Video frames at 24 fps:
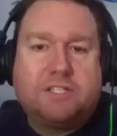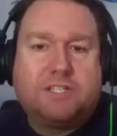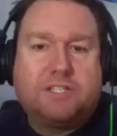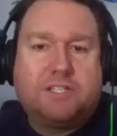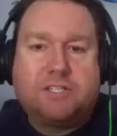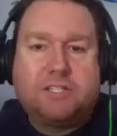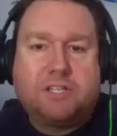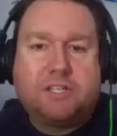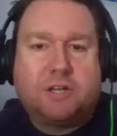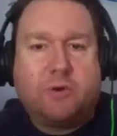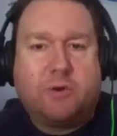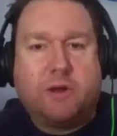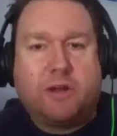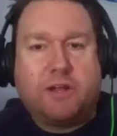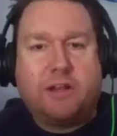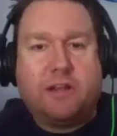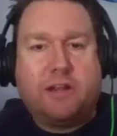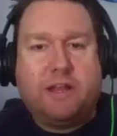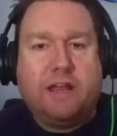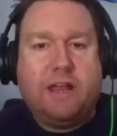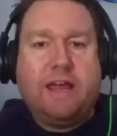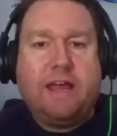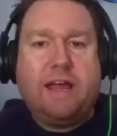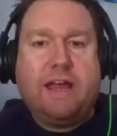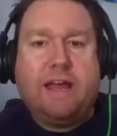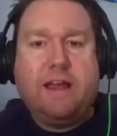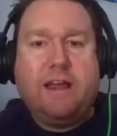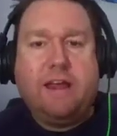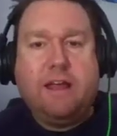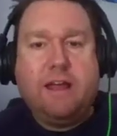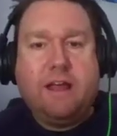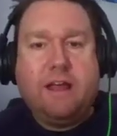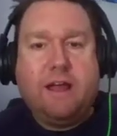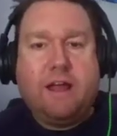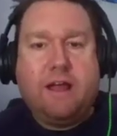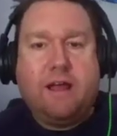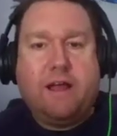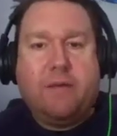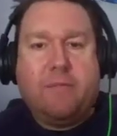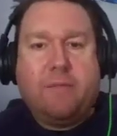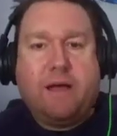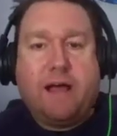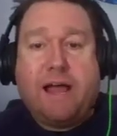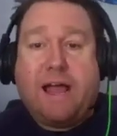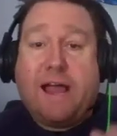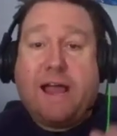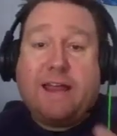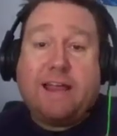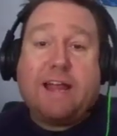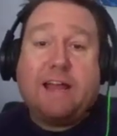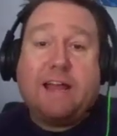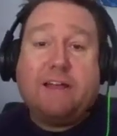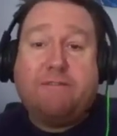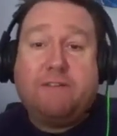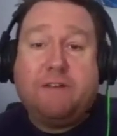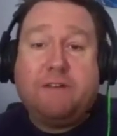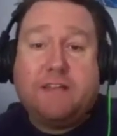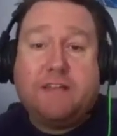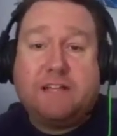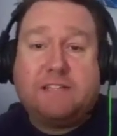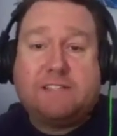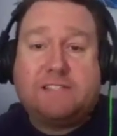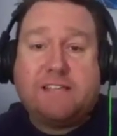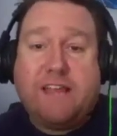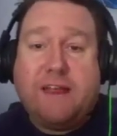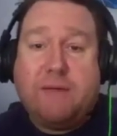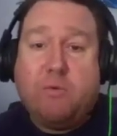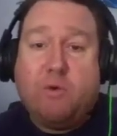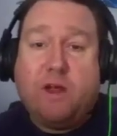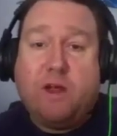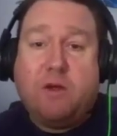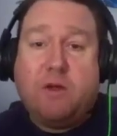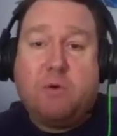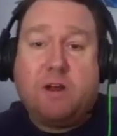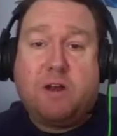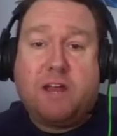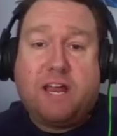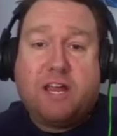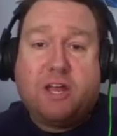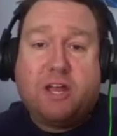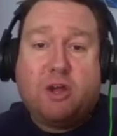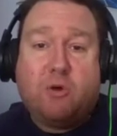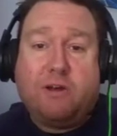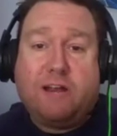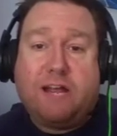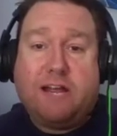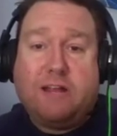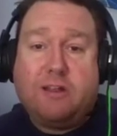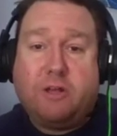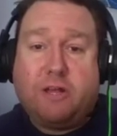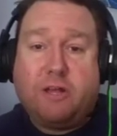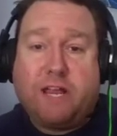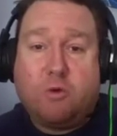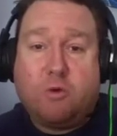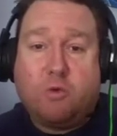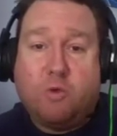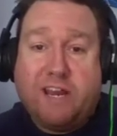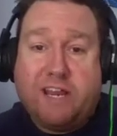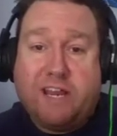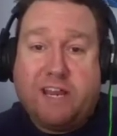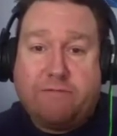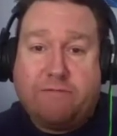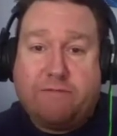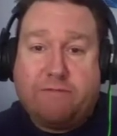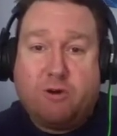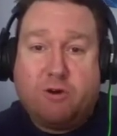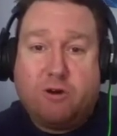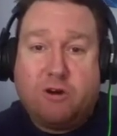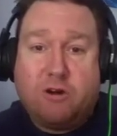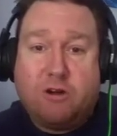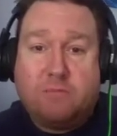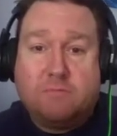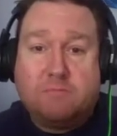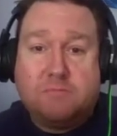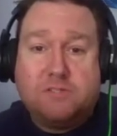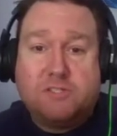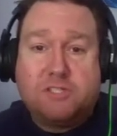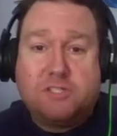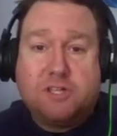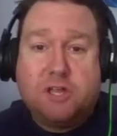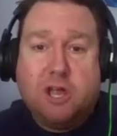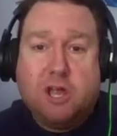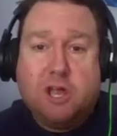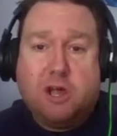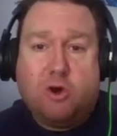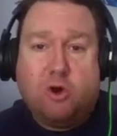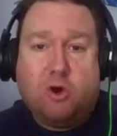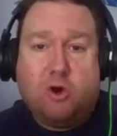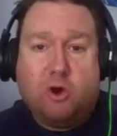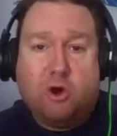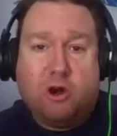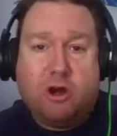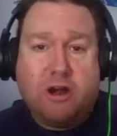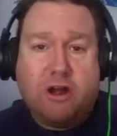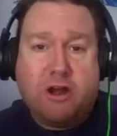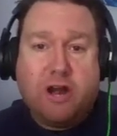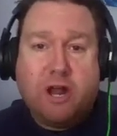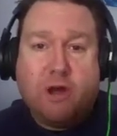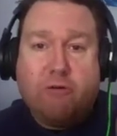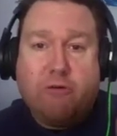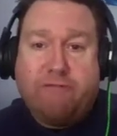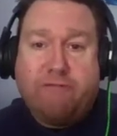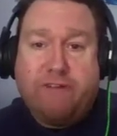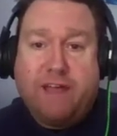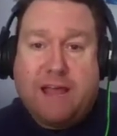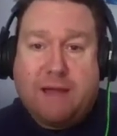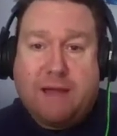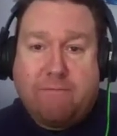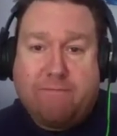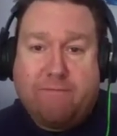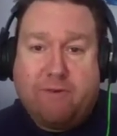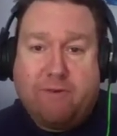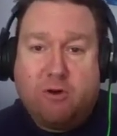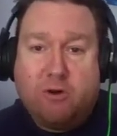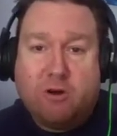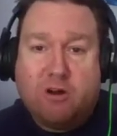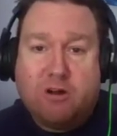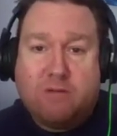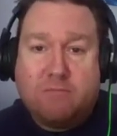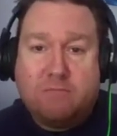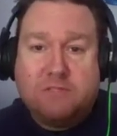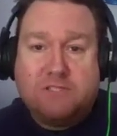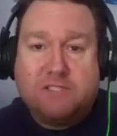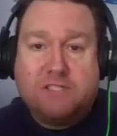just to quickly add, um, I, I kind of feel that same way when I go and I look at Reddit forums or NoFap forums